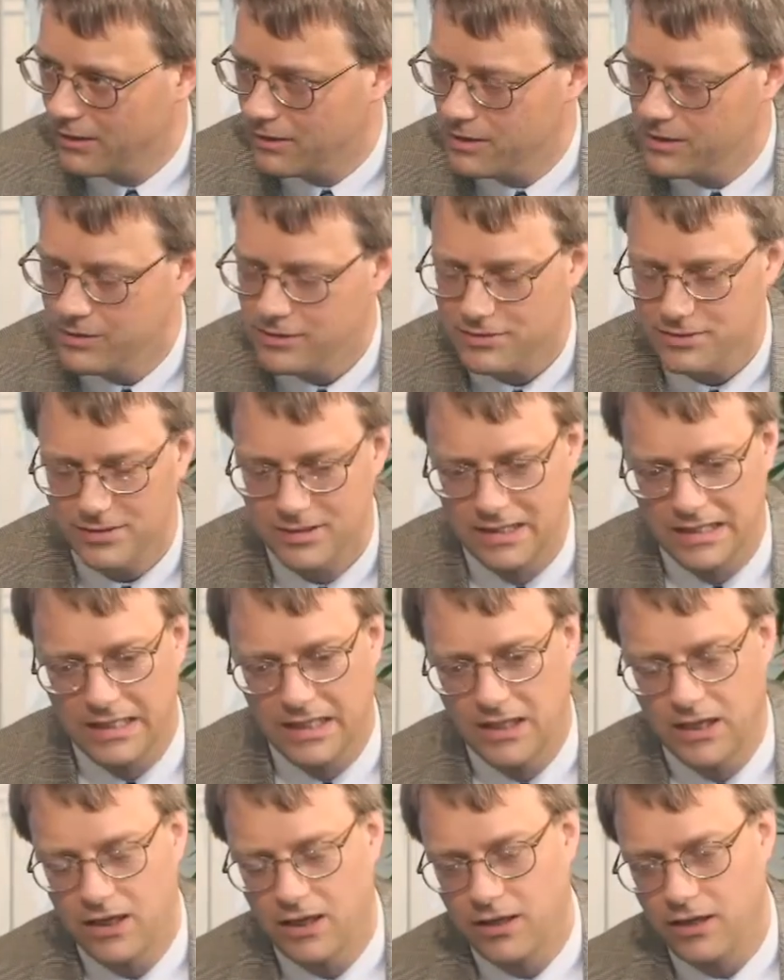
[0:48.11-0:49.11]
areas.
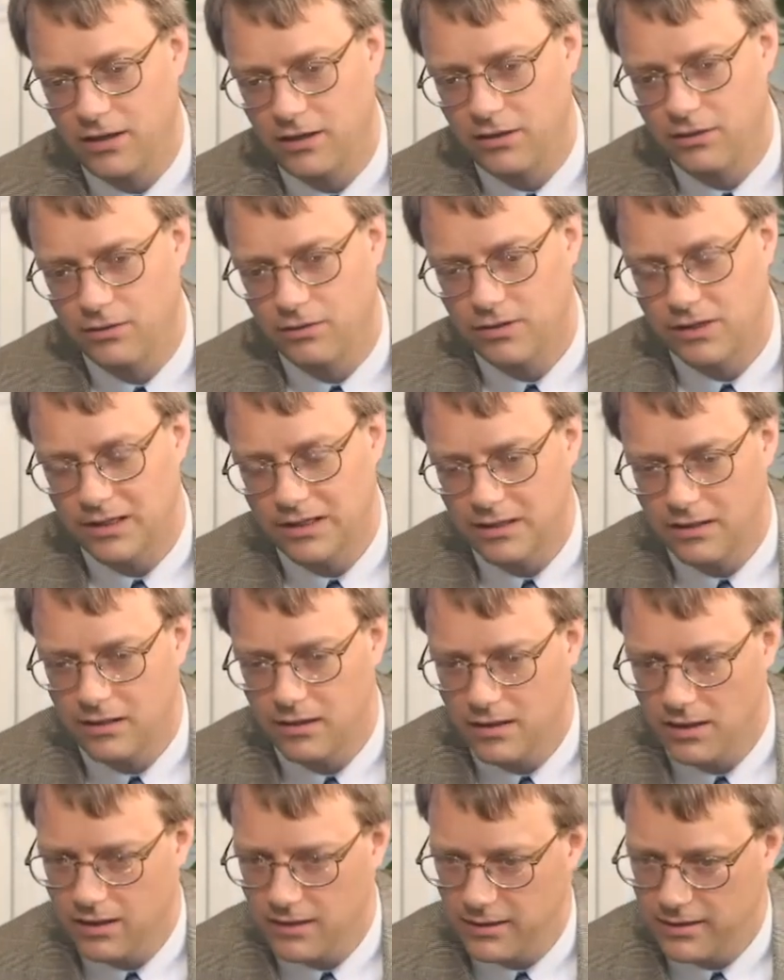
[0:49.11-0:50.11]
You
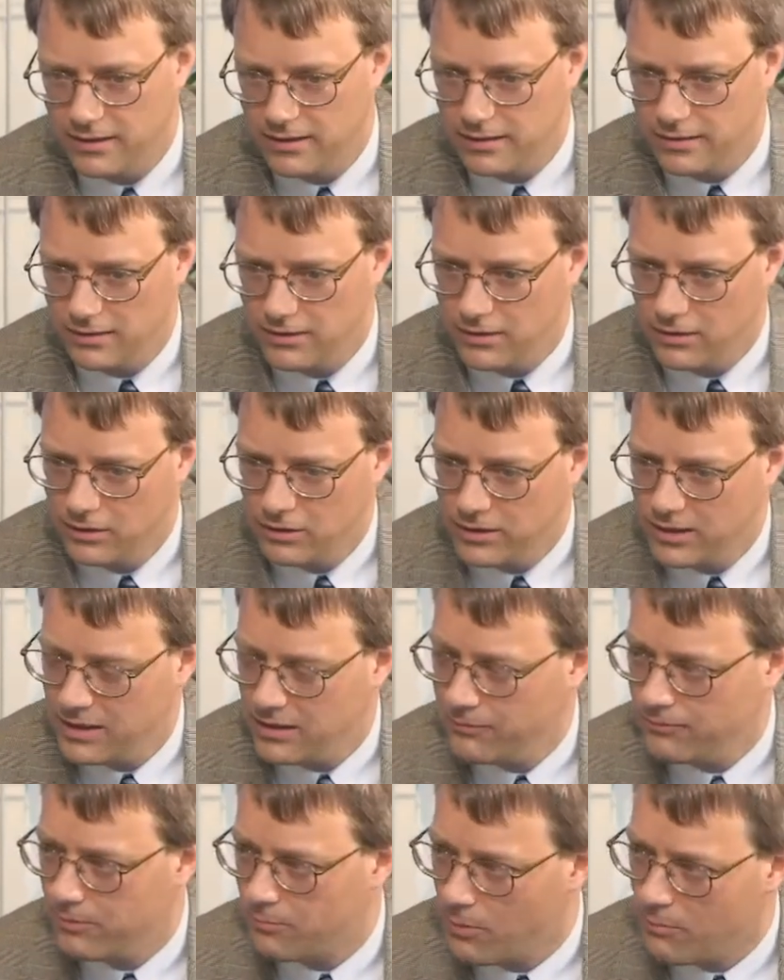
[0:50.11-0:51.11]
can look
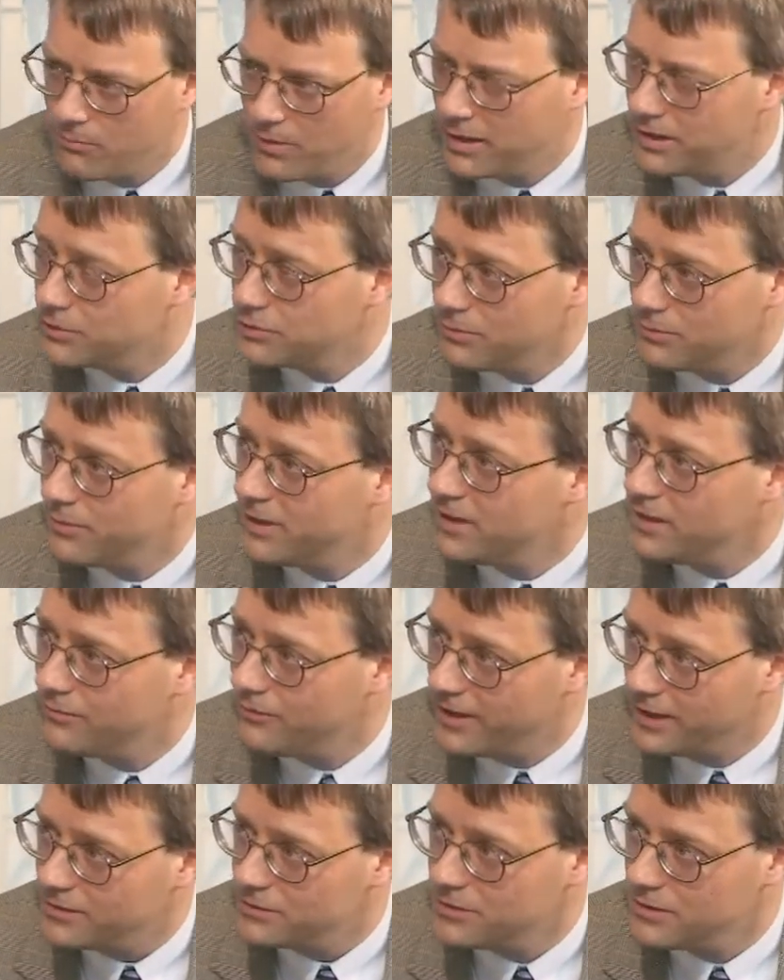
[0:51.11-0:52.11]
at it from a module
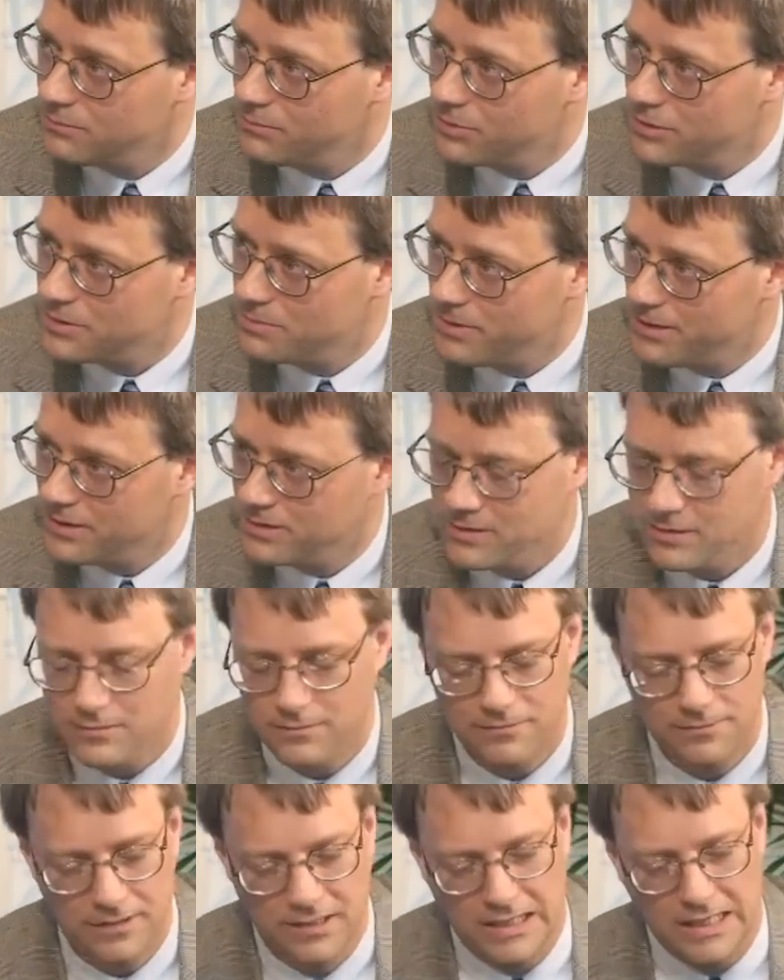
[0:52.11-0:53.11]
manufacturing
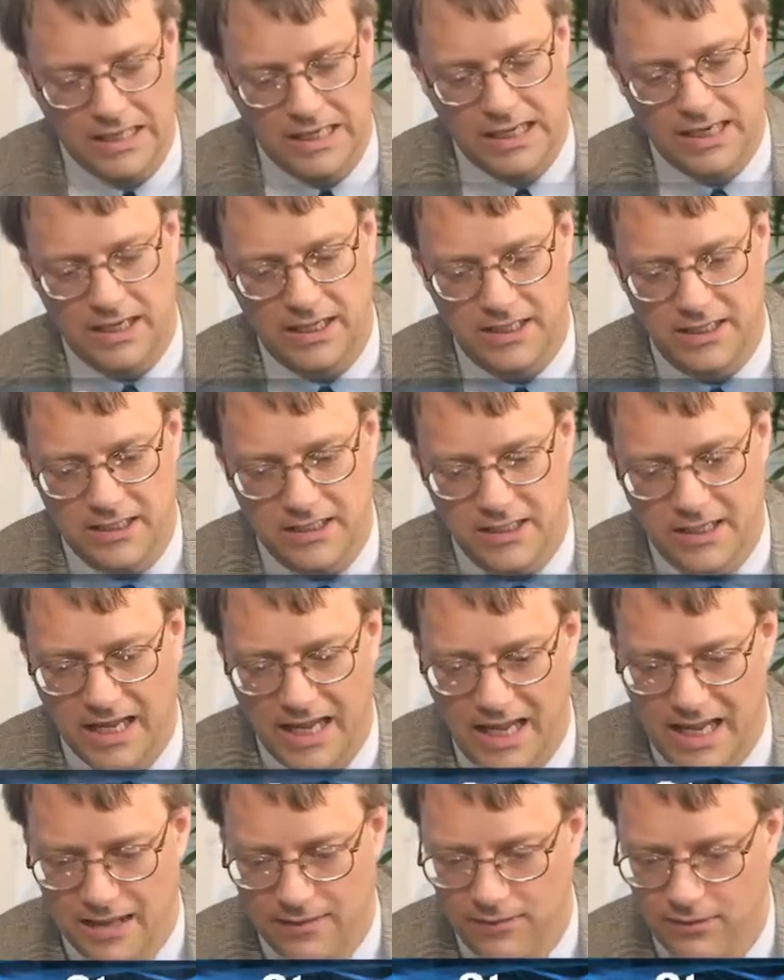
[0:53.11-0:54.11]
perspective,
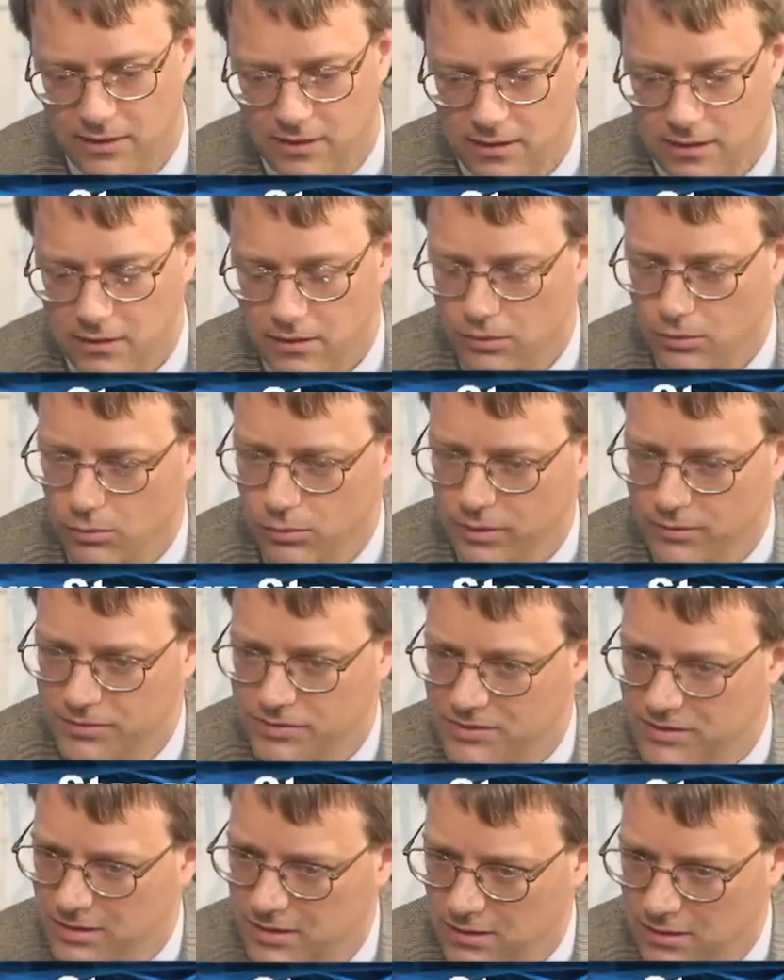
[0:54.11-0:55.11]
and there
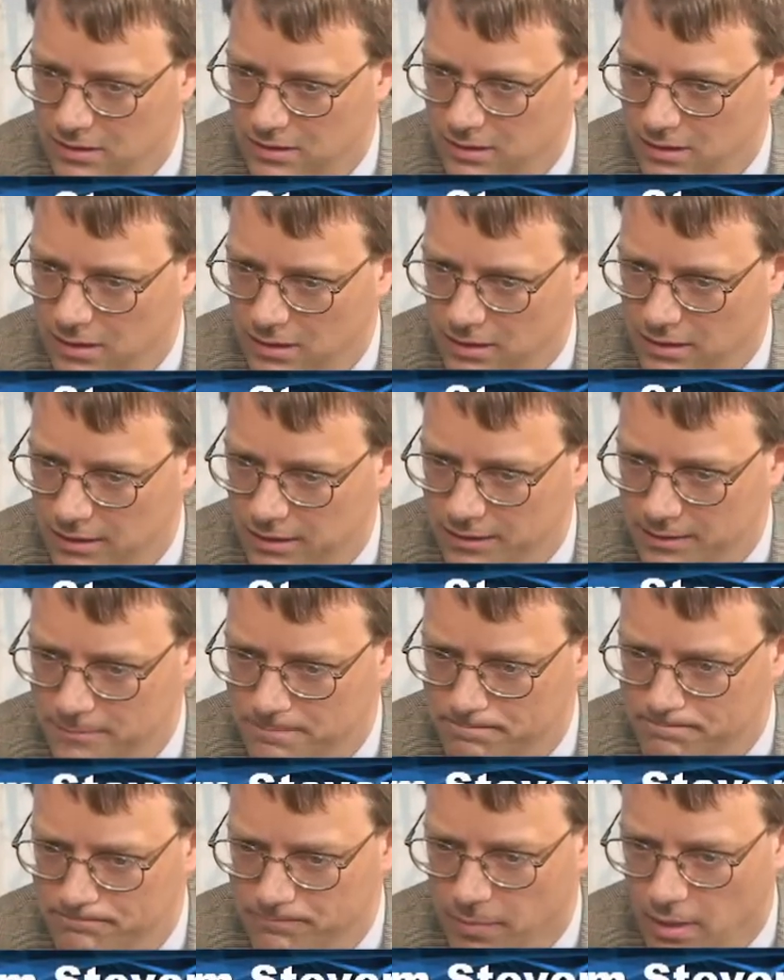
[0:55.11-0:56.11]
we've seen
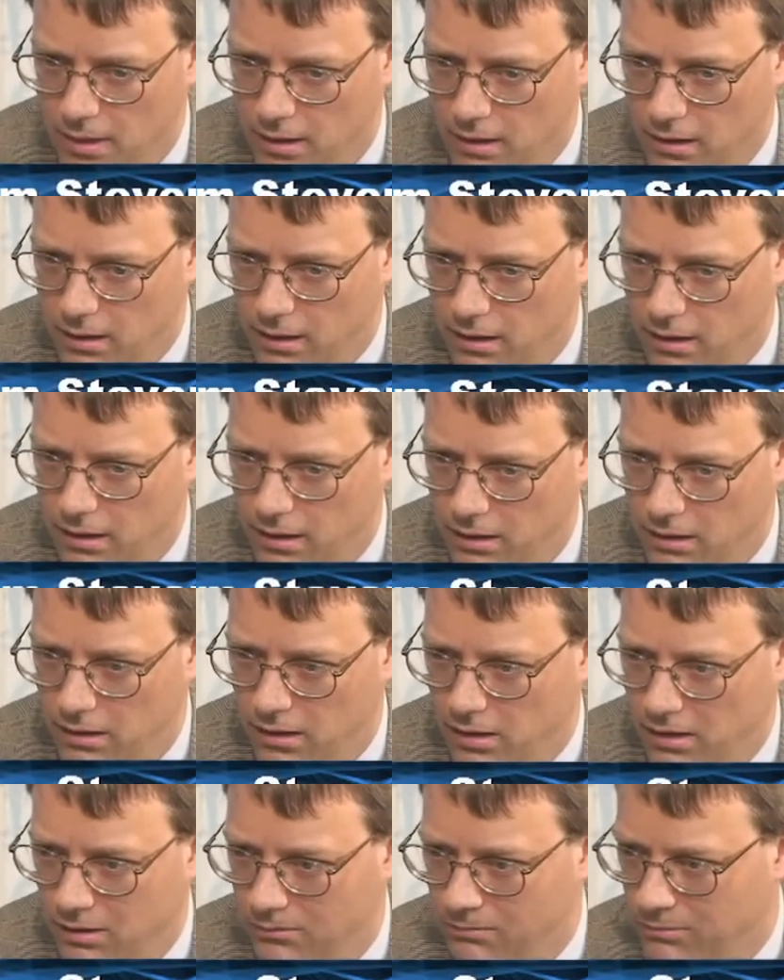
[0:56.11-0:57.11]

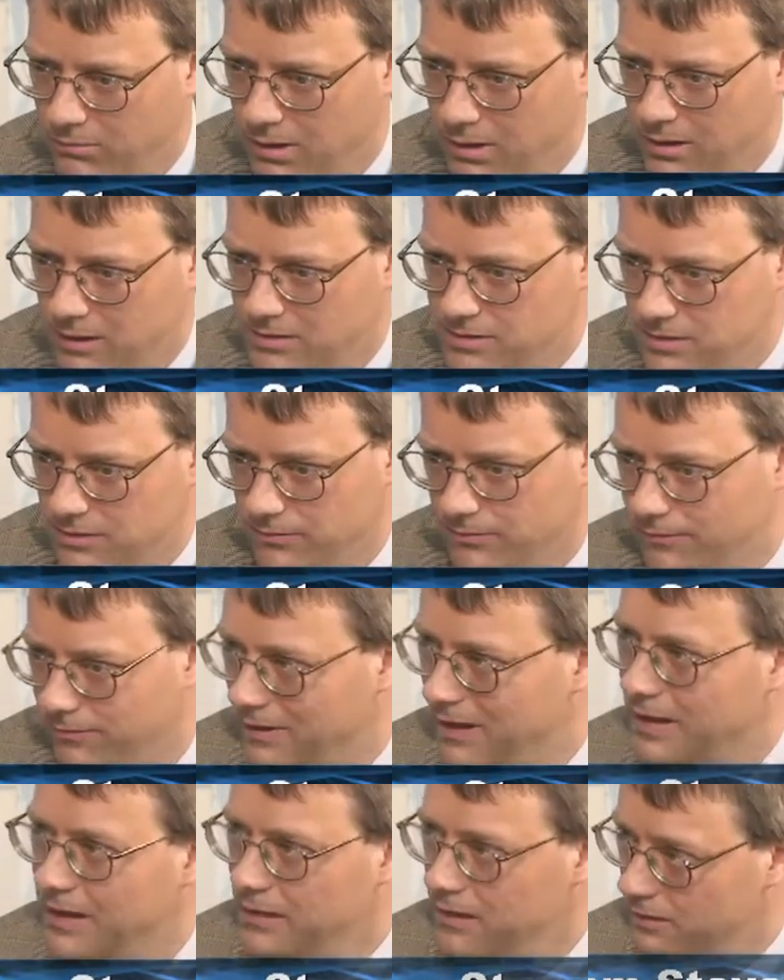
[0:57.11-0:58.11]
a relative
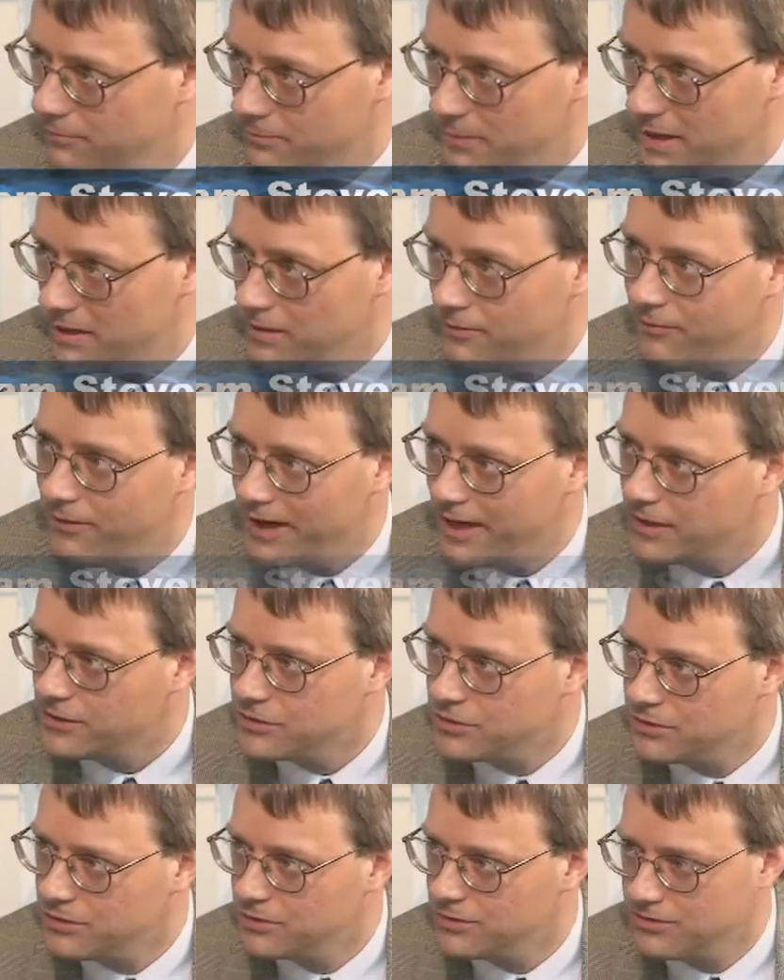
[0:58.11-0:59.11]
flight of
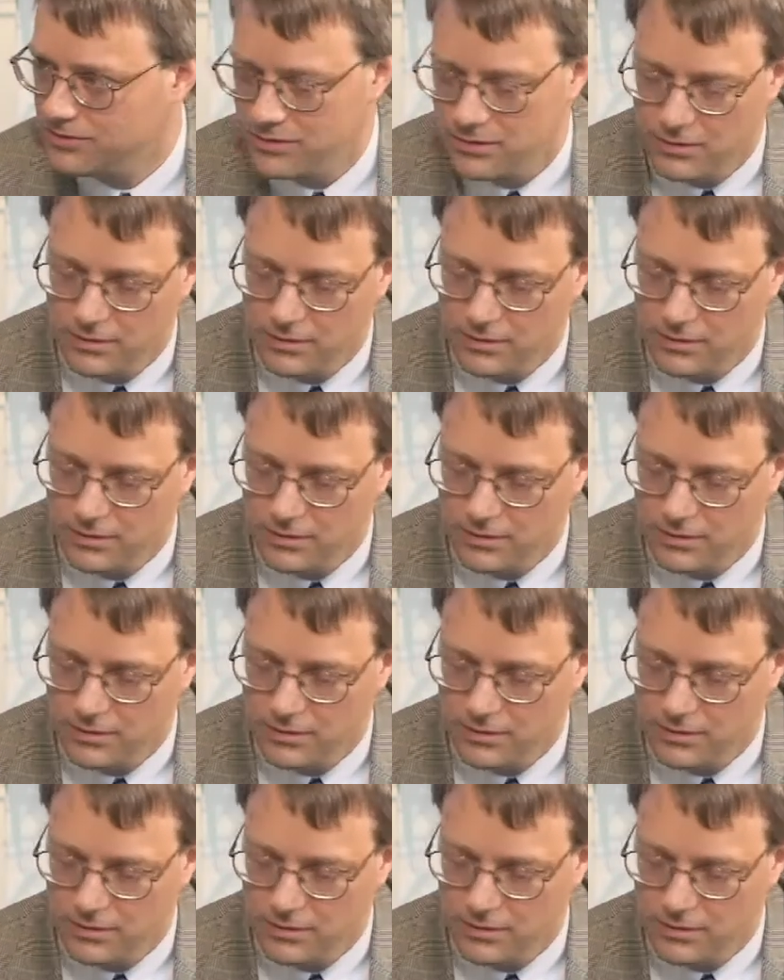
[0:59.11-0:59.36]
manufacturers.